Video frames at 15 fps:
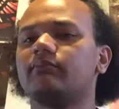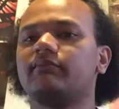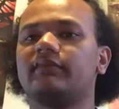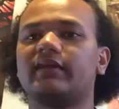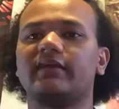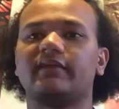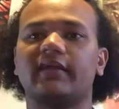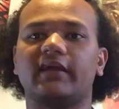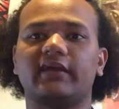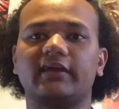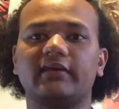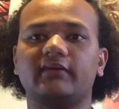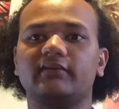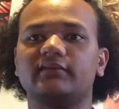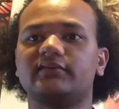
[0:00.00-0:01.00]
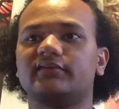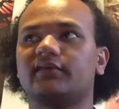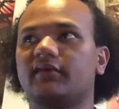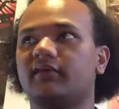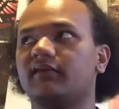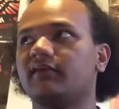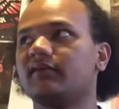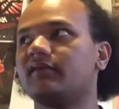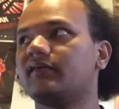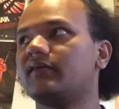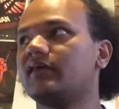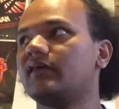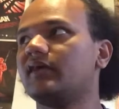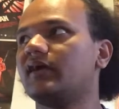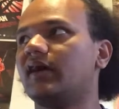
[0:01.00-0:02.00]
things like guilt and
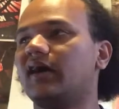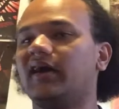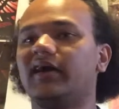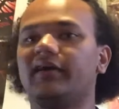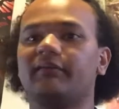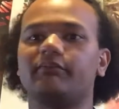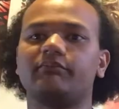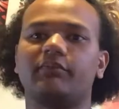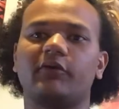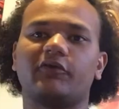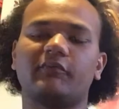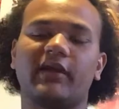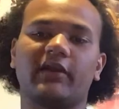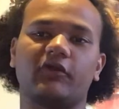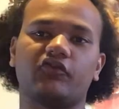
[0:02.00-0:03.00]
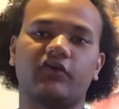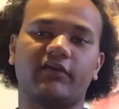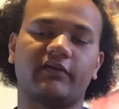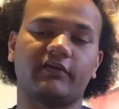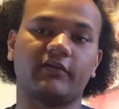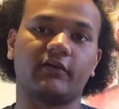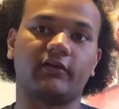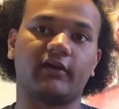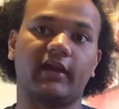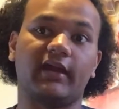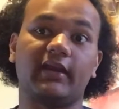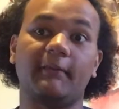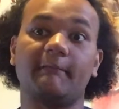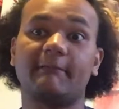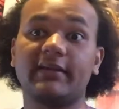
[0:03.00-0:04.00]
post-traumatic stress disorder.
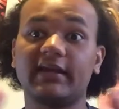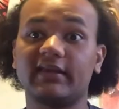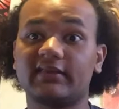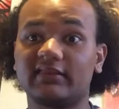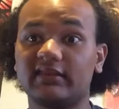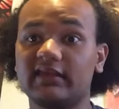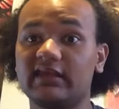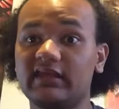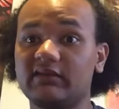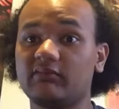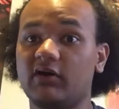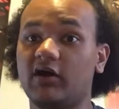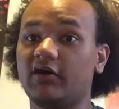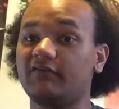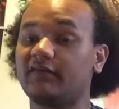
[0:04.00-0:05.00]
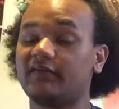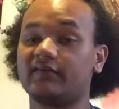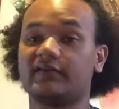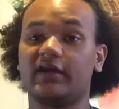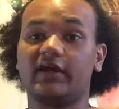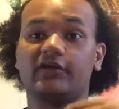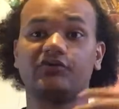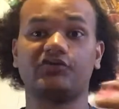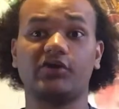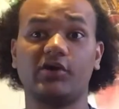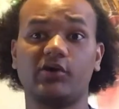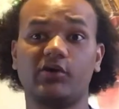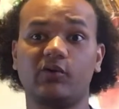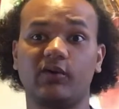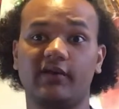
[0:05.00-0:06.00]
And a big theme of this entire
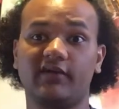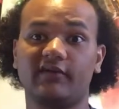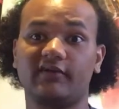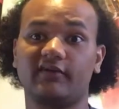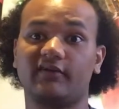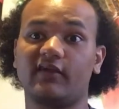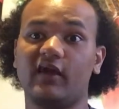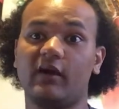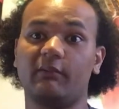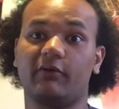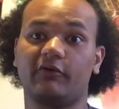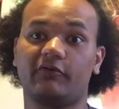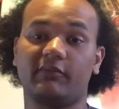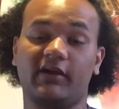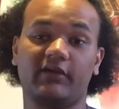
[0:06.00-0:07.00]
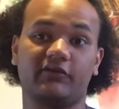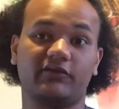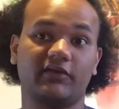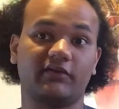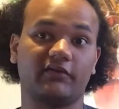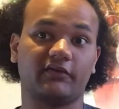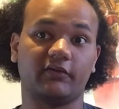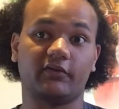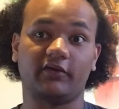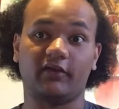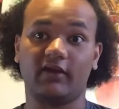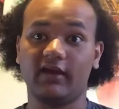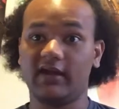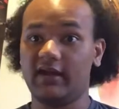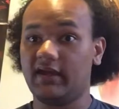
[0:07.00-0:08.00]
show is post-traumatic stress disorder.
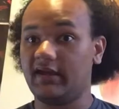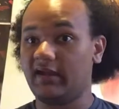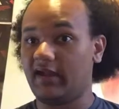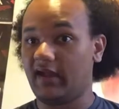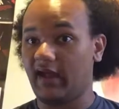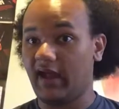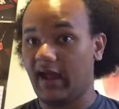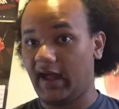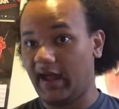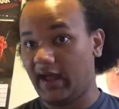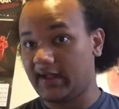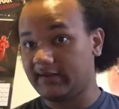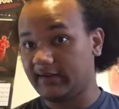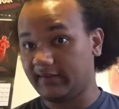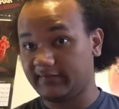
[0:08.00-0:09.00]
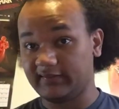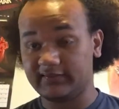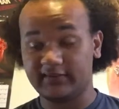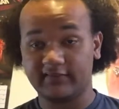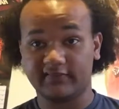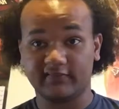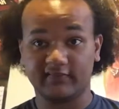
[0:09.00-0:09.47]
I think this